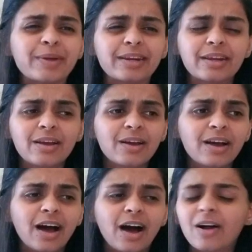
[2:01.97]
and
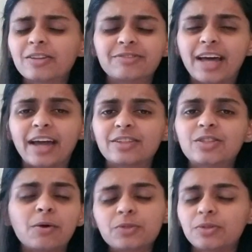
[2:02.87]
all of that.
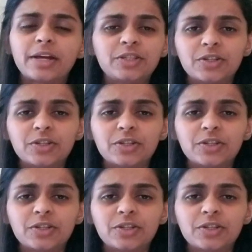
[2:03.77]
Don't do that to